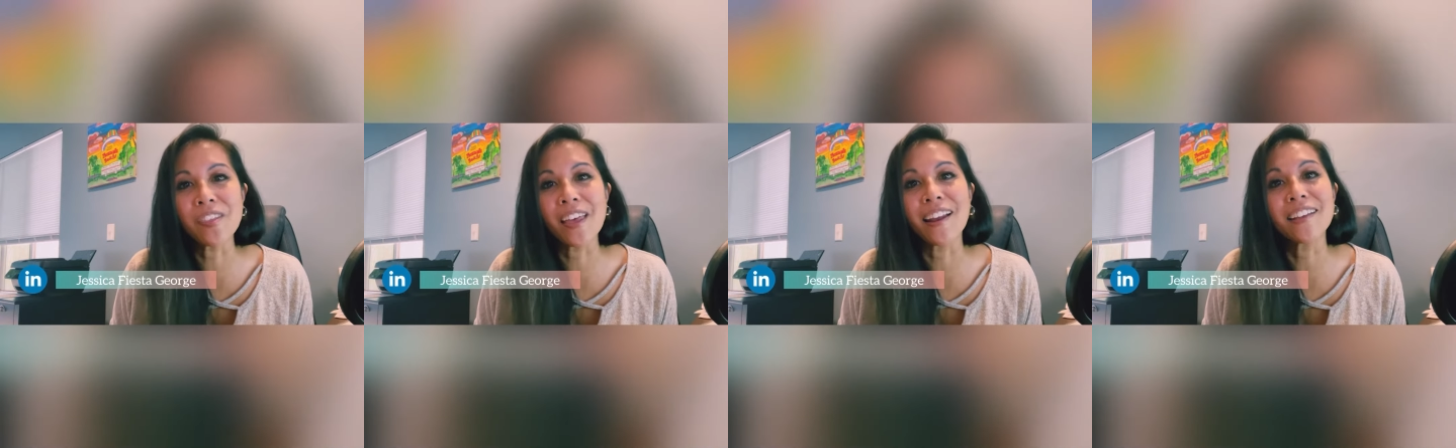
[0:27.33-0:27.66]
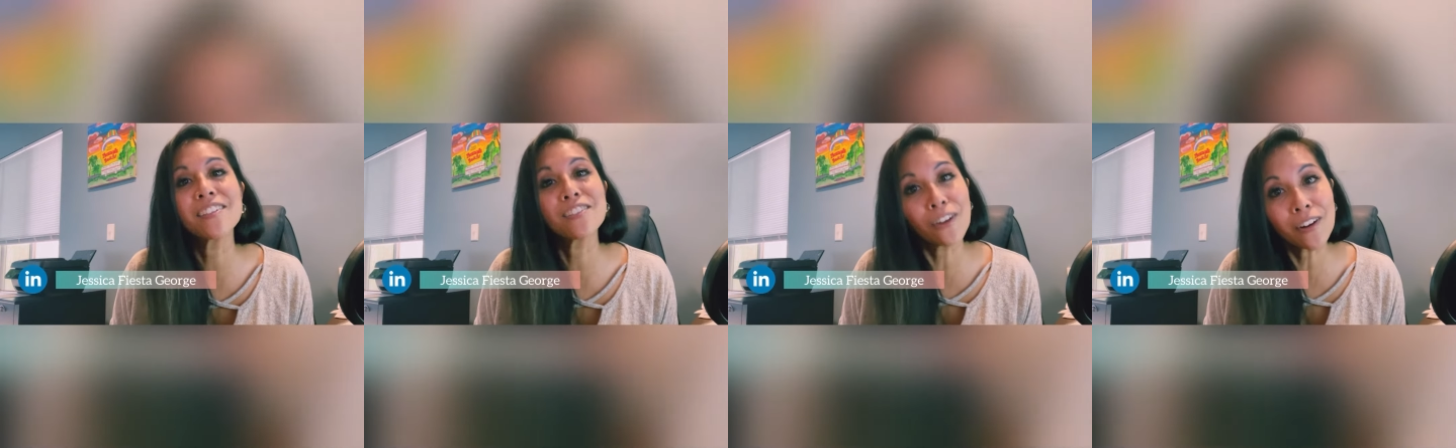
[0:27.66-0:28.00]
that I
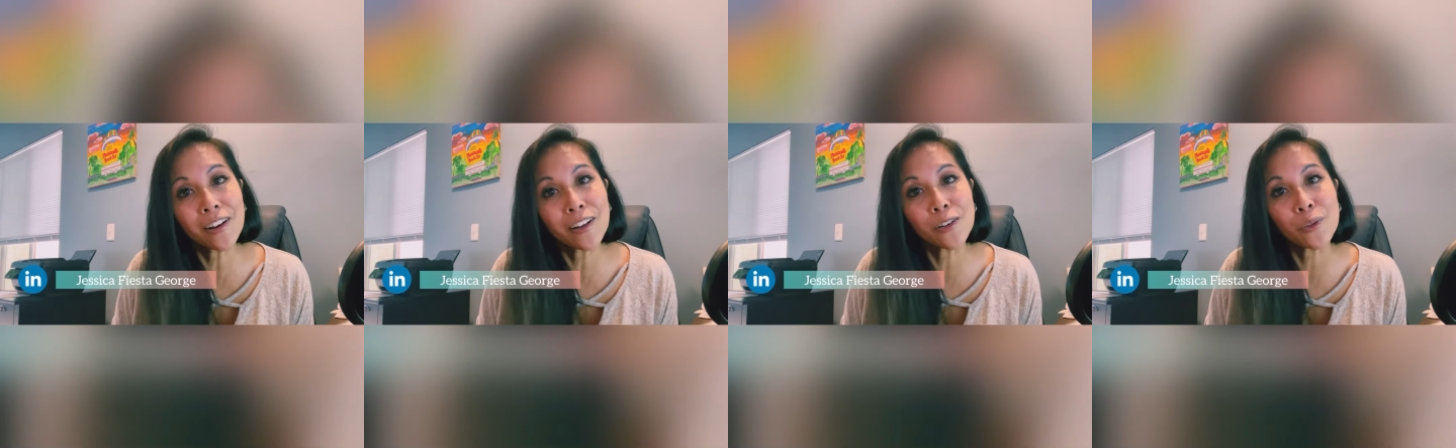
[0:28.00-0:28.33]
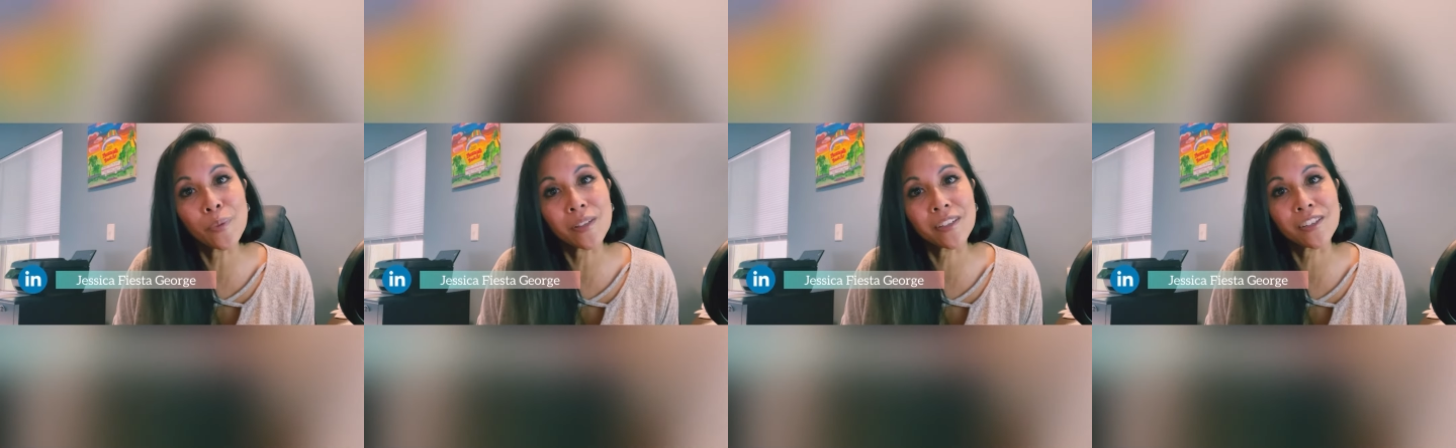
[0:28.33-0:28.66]
started a new
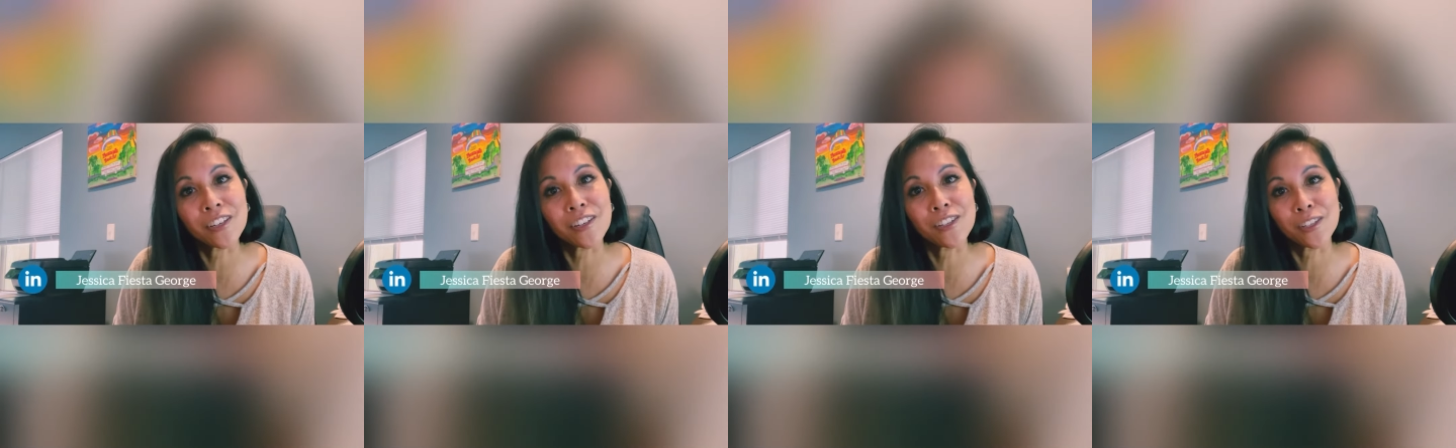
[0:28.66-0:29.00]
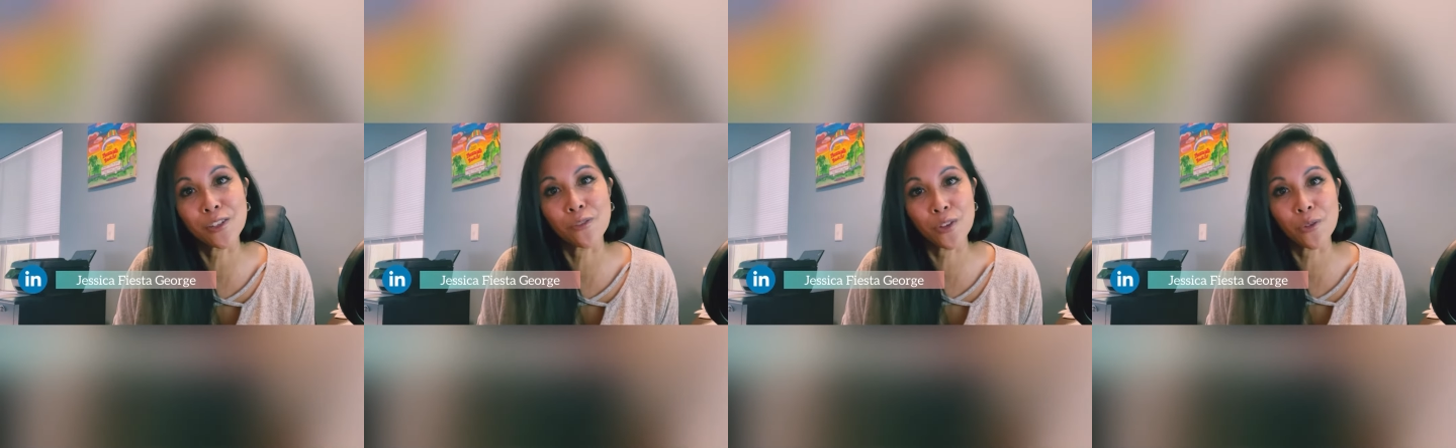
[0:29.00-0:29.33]
position just
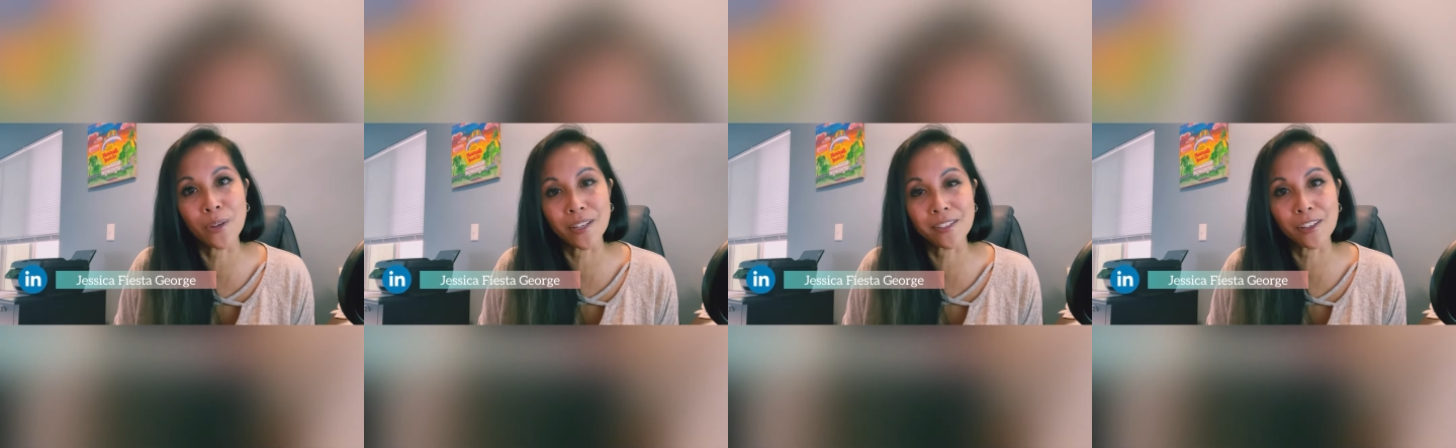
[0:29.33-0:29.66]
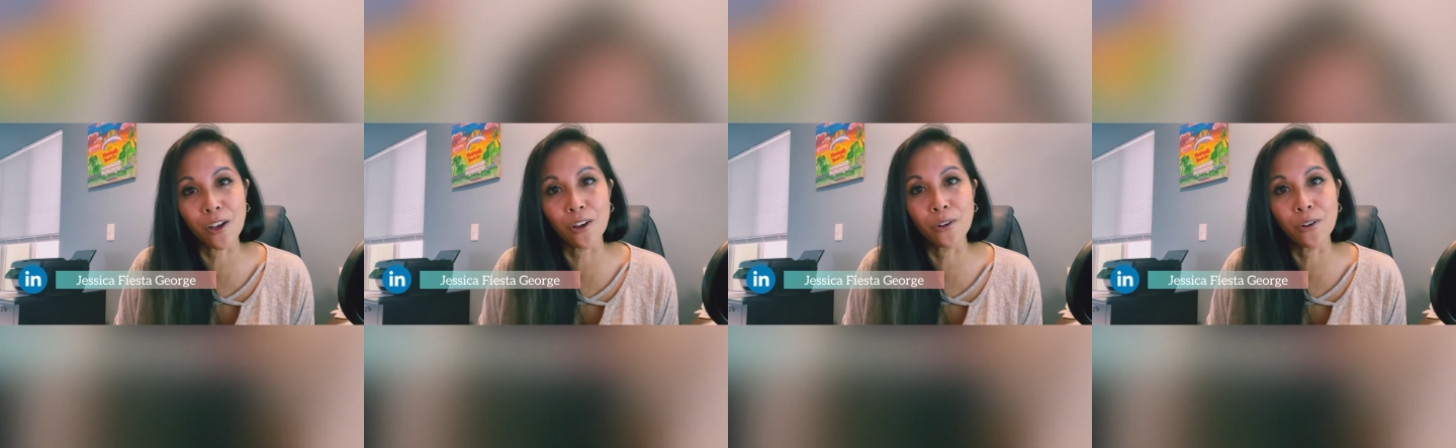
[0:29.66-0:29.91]
a few weeks ago.